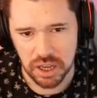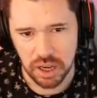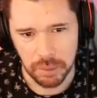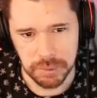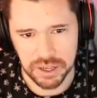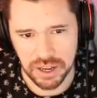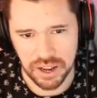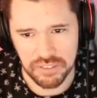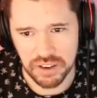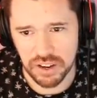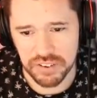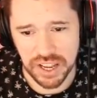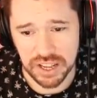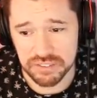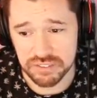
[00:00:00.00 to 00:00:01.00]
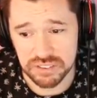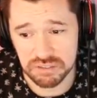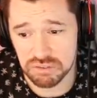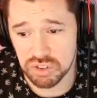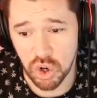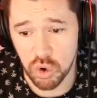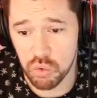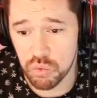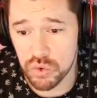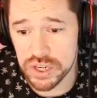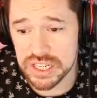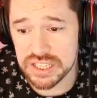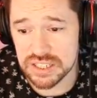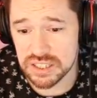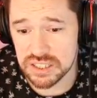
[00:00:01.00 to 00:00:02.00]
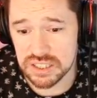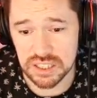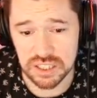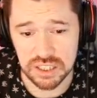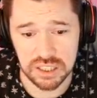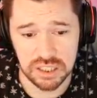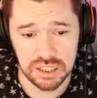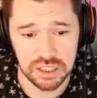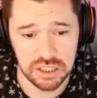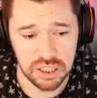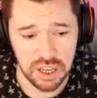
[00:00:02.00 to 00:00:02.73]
I mean, I've had no reason to